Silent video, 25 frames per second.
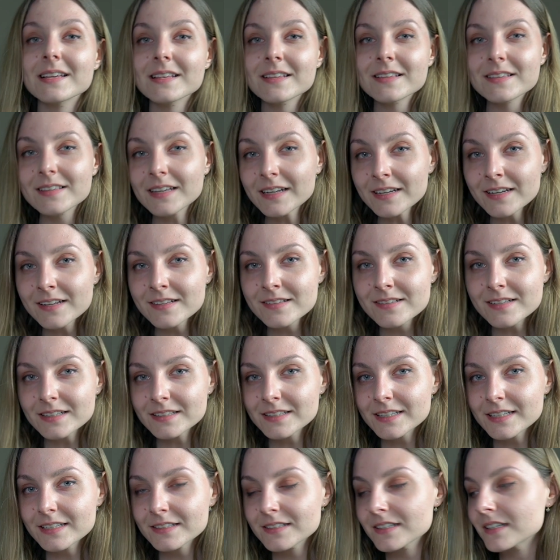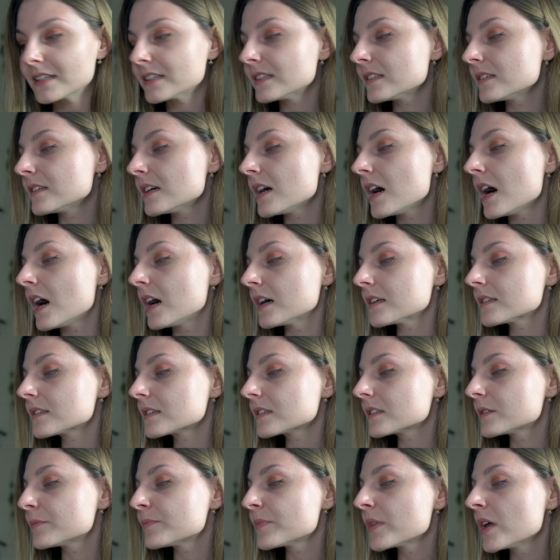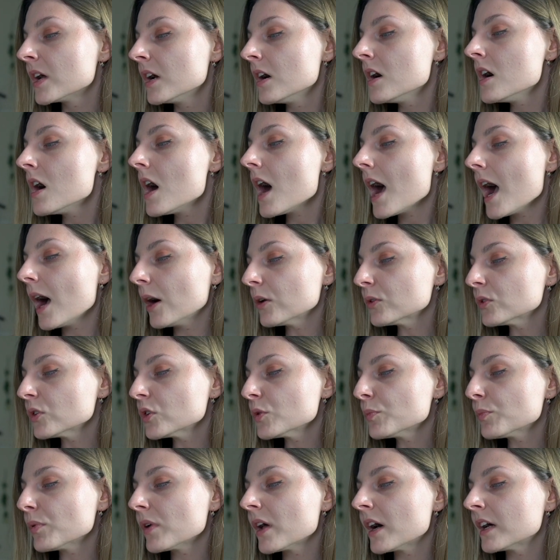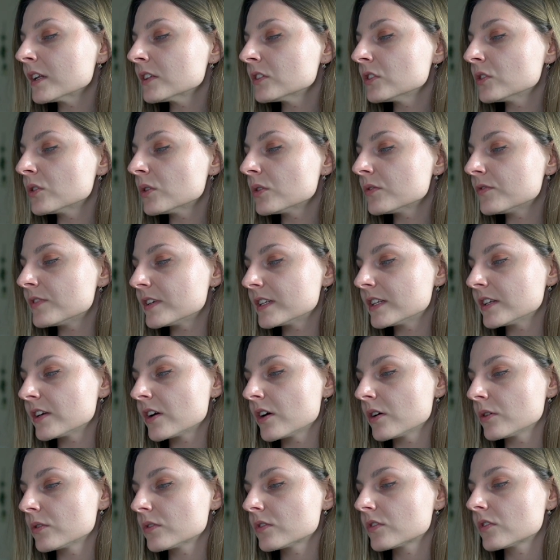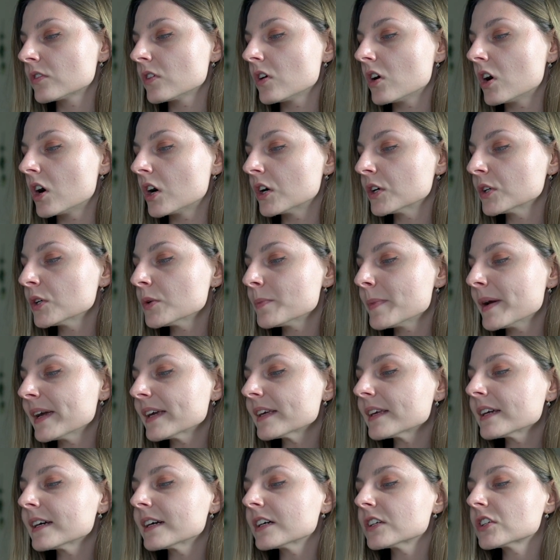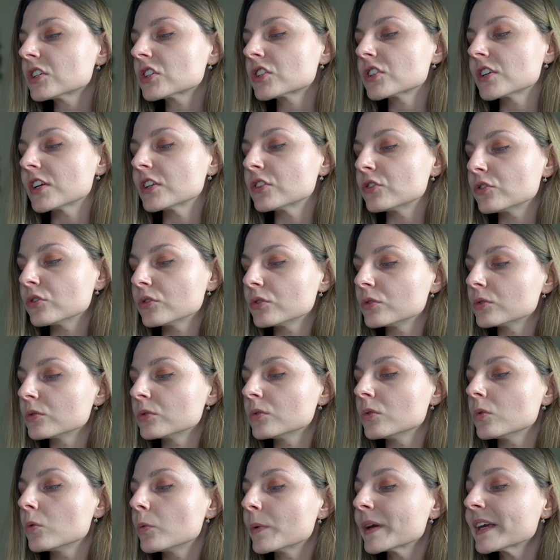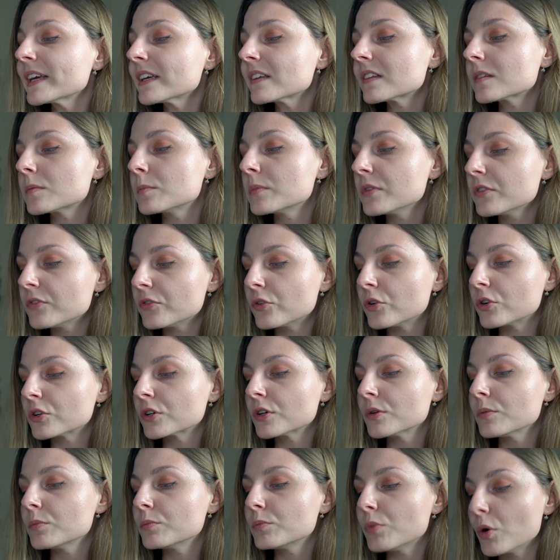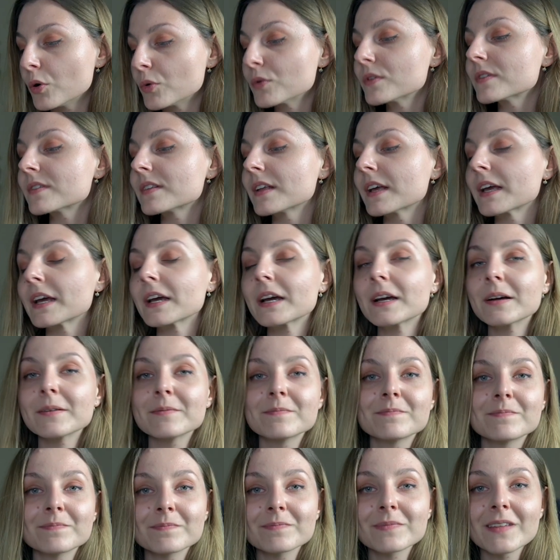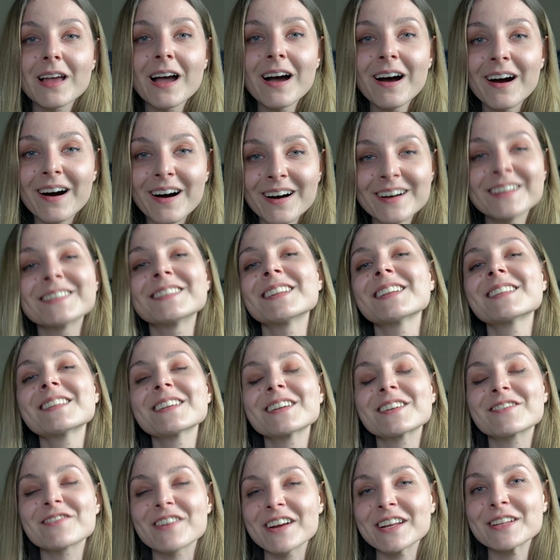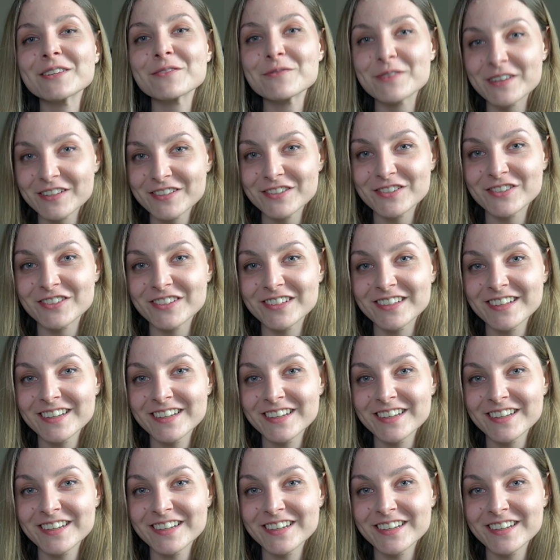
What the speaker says: Science Addicted asked, "How do you plan your videos? Are you making a schedule weeks before posting?" That's a great question.